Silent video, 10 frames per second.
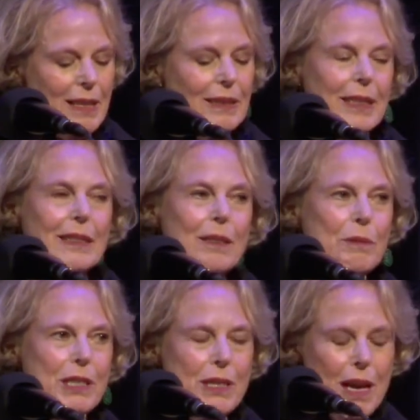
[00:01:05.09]
Linda
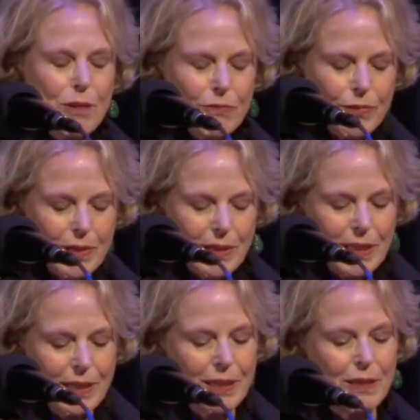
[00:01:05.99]
was doubtful,
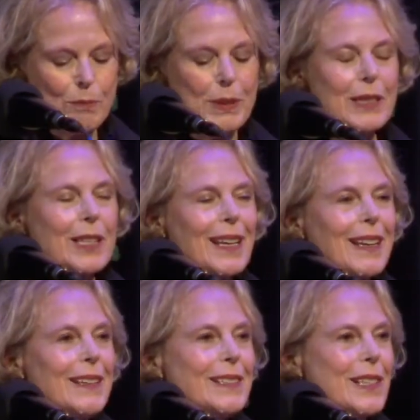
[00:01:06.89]
but
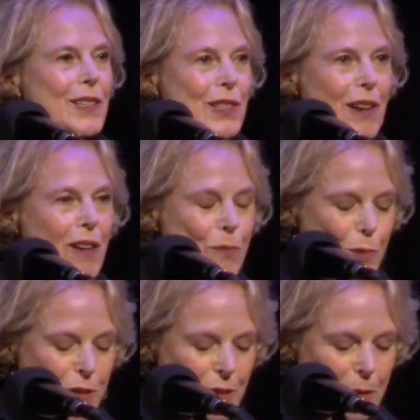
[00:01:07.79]
they disarmed
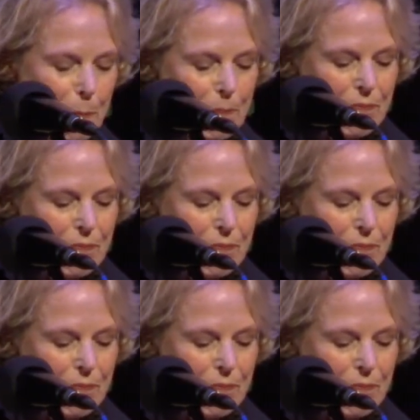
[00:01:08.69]
her.